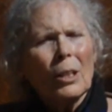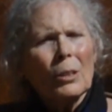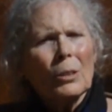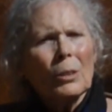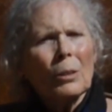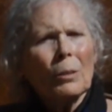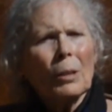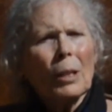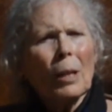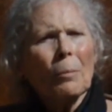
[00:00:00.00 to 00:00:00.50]

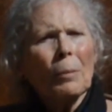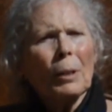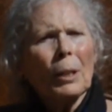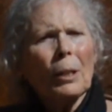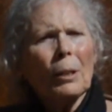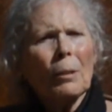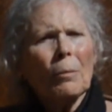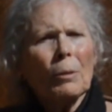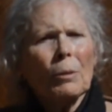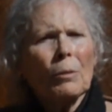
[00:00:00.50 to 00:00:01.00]
So coming
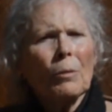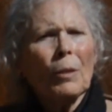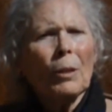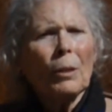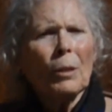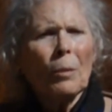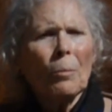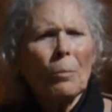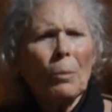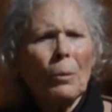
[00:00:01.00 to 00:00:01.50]
here was
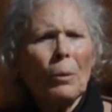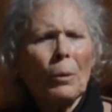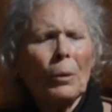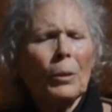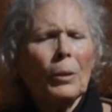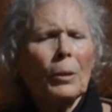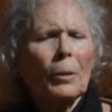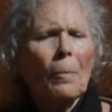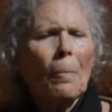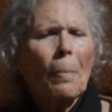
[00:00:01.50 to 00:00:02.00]
very
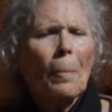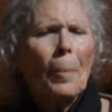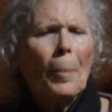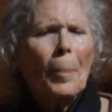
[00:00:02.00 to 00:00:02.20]
important